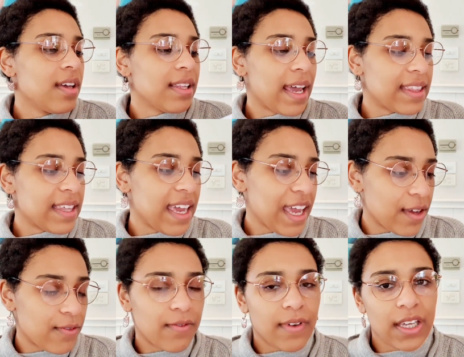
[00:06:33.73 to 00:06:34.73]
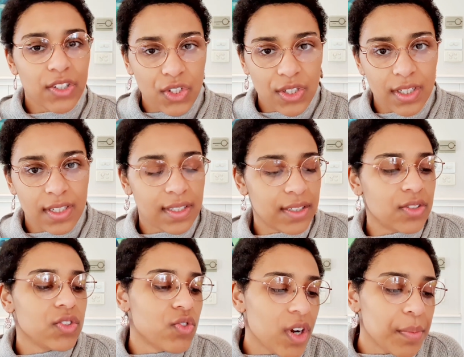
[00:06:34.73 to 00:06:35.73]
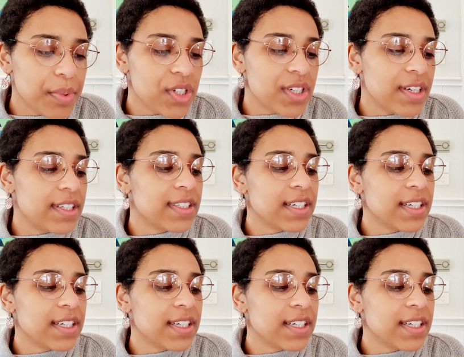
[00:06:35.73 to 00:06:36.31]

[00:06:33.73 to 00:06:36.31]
like the key features and descriptions,